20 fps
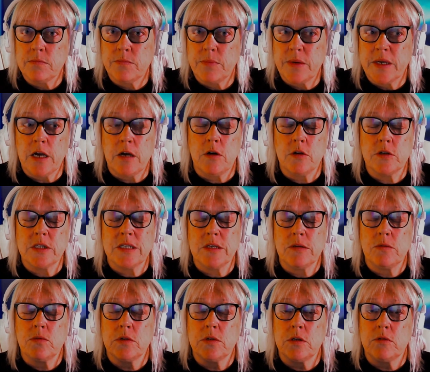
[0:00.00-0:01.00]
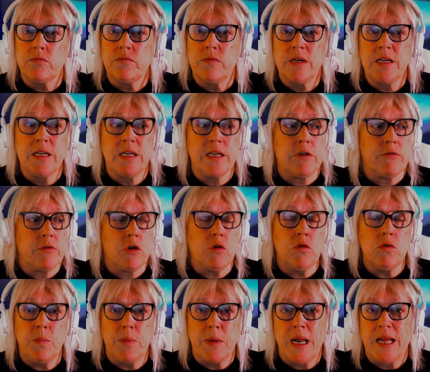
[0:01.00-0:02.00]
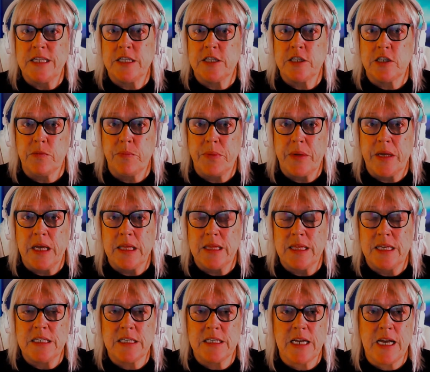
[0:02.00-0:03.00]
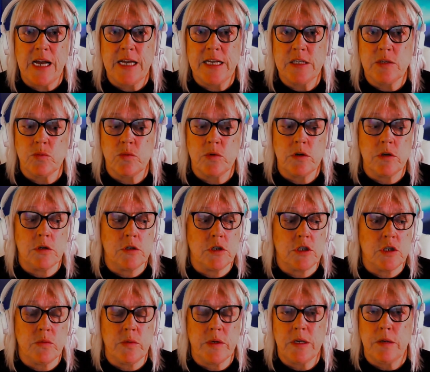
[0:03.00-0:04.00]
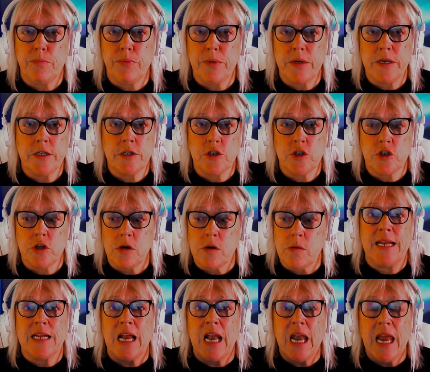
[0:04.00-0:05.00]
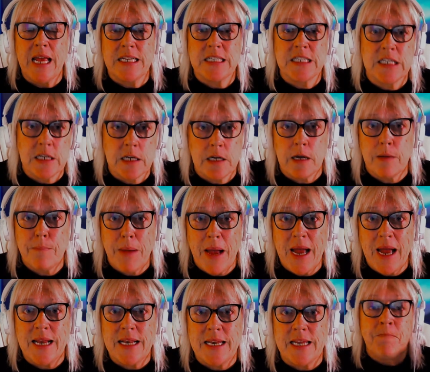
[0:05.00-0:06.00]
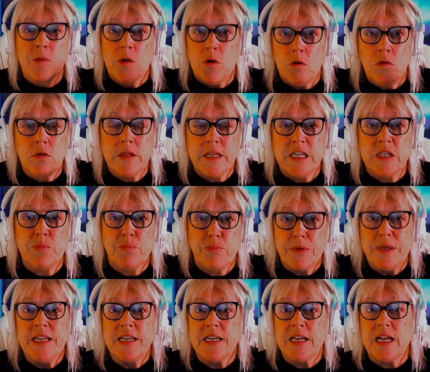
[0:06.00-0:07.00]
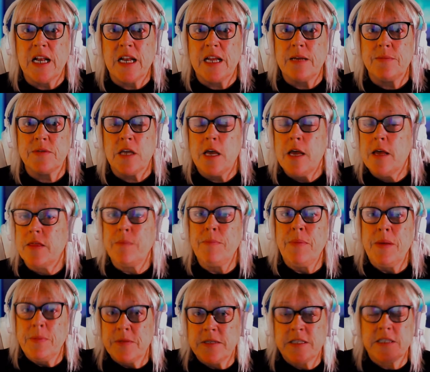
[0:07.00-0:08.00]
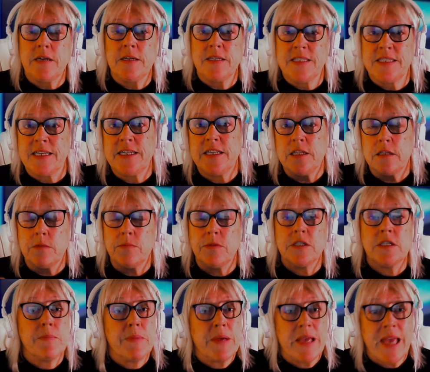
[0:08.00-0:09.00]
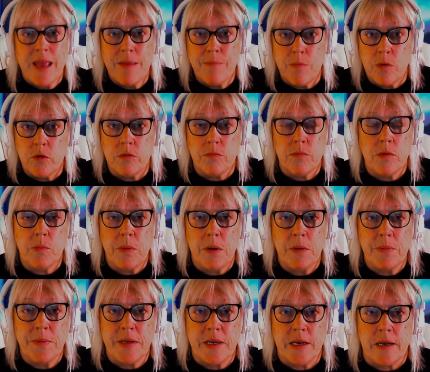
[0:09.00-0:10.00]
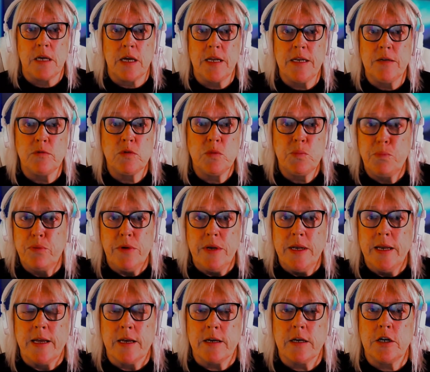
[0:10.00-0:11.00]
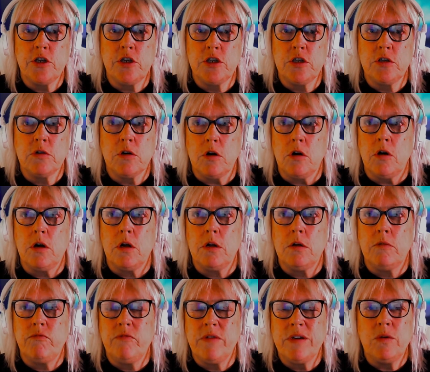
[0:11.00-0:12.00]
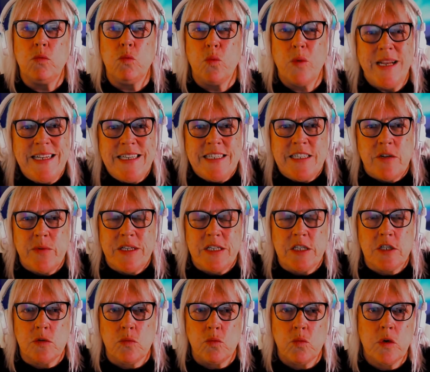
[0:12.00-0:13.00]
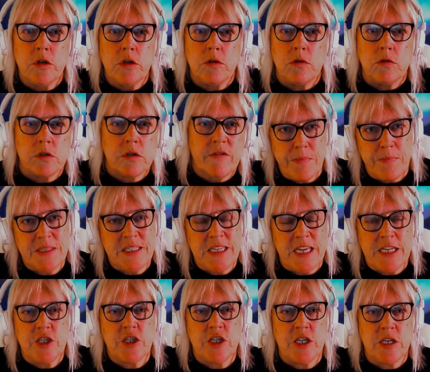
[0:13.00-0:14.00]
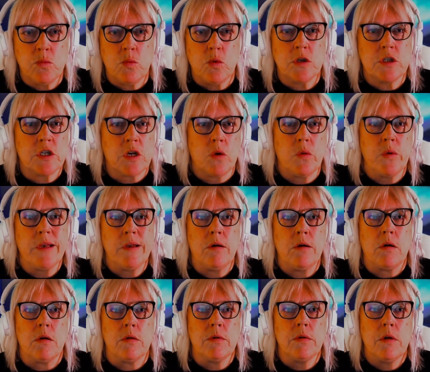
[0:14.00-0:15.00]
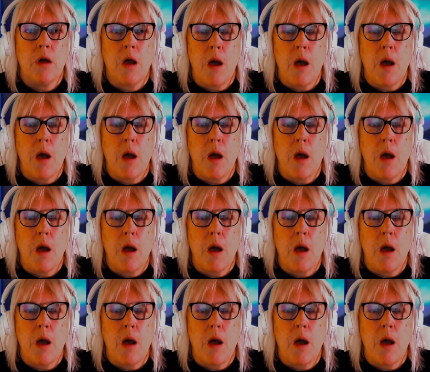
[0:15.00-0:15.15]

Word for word: Because it was a really cool place to be. These guys were doing a brilliant job collecting and compiling all these brilliant clips. Then people started sending them as they became more and more popular. And it was brilliant because you got a real window into the world of potentially what's going on